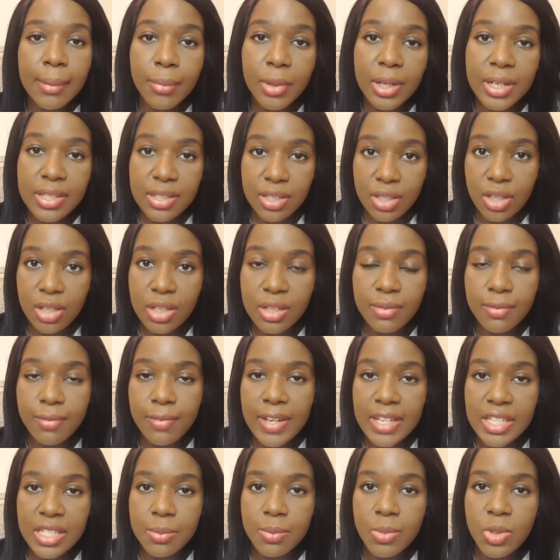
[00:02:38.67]
But it's a good
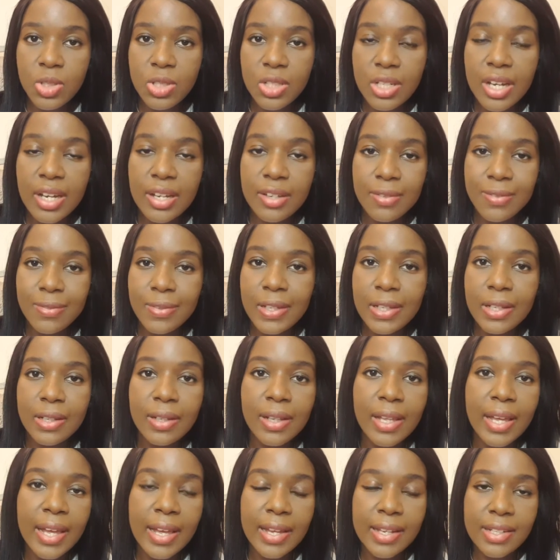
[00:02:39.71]
investment, I
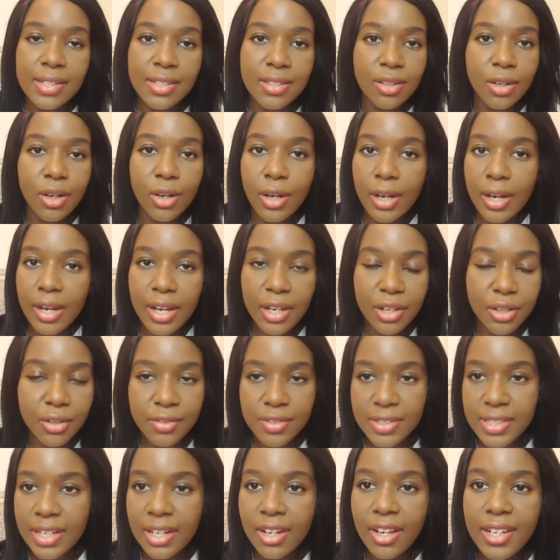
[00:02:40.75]
feel, and I
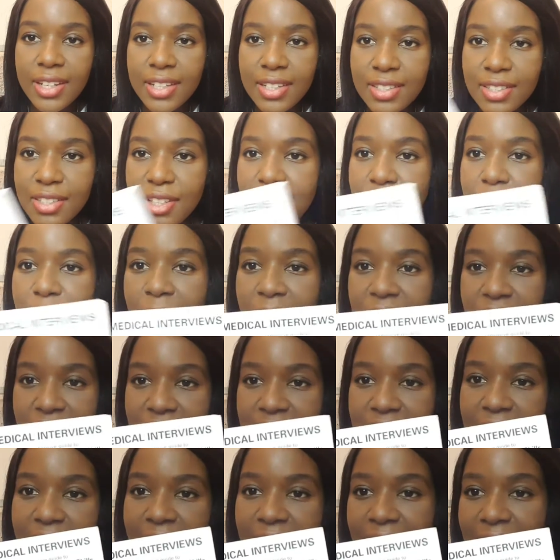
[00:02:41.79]
obviously liked it so
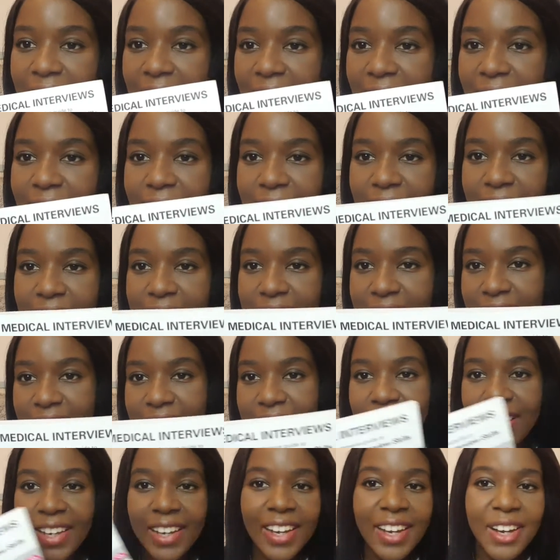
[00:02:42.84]
much that I have
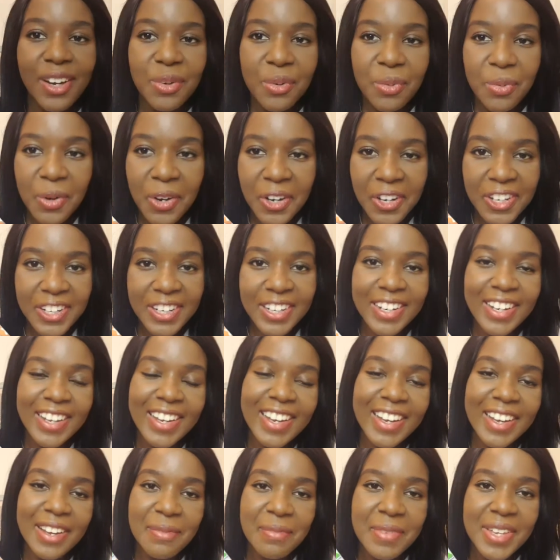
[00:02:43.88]
this one
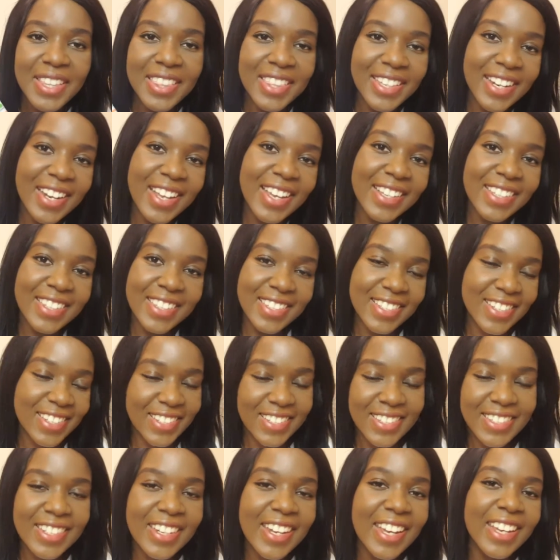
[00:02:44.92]
in the
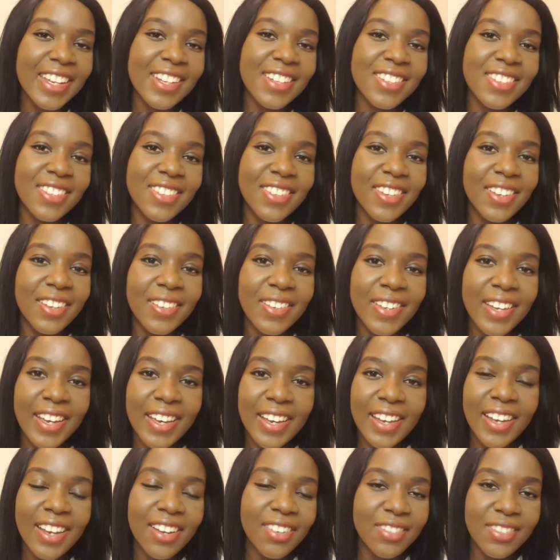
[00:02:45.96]
next stage. So
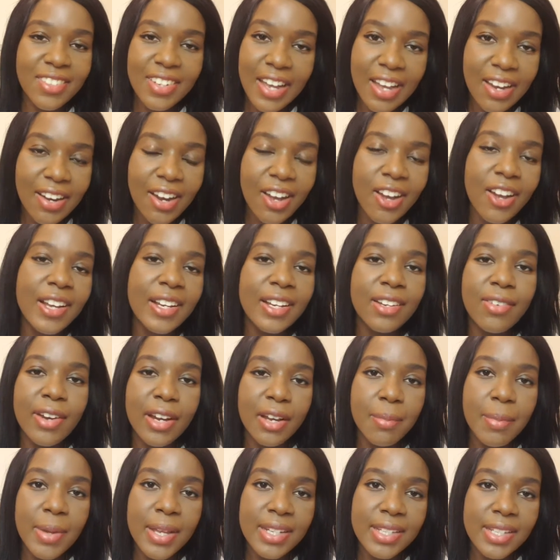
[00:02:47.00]
yeah, I highly
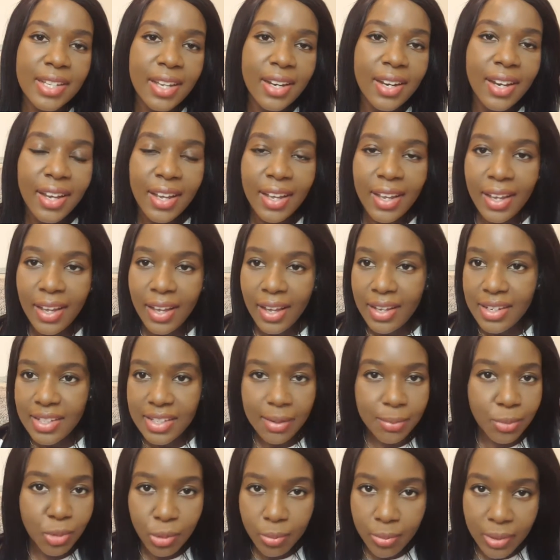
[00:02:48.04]
recommend it, and
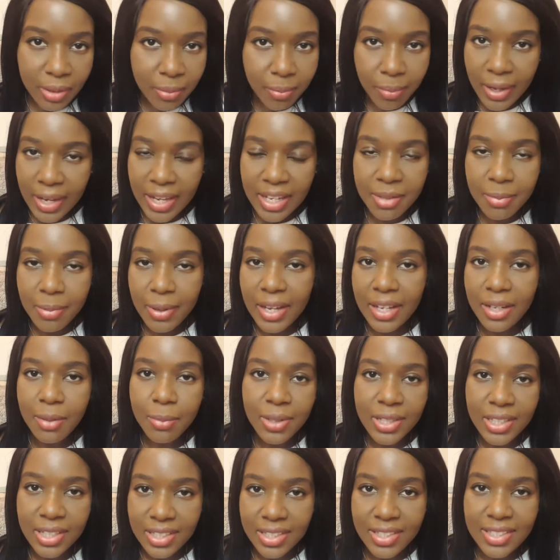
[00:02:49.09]
I'm not being paid by
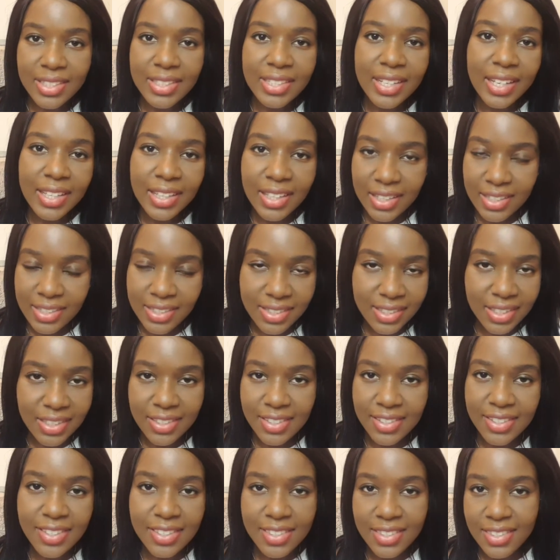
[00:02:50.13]
anybody to say this.
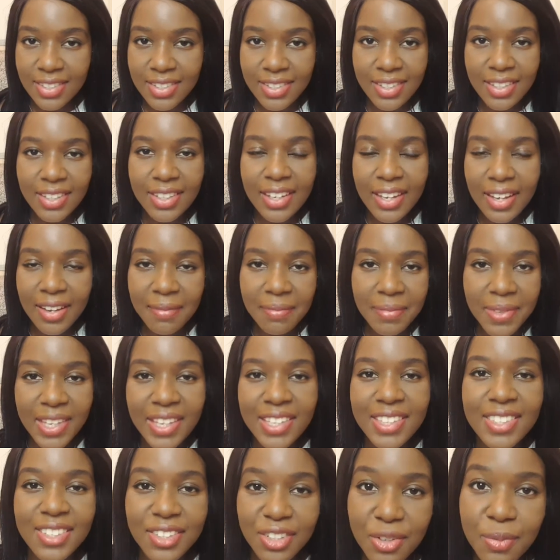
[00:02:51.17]
It's just, yeah,
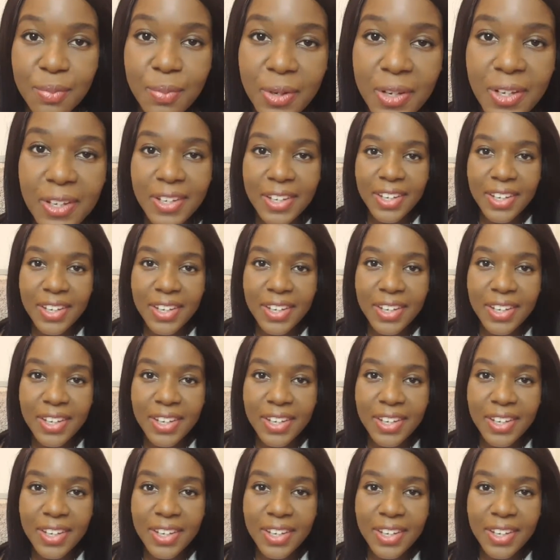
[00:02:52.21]
it's a good book.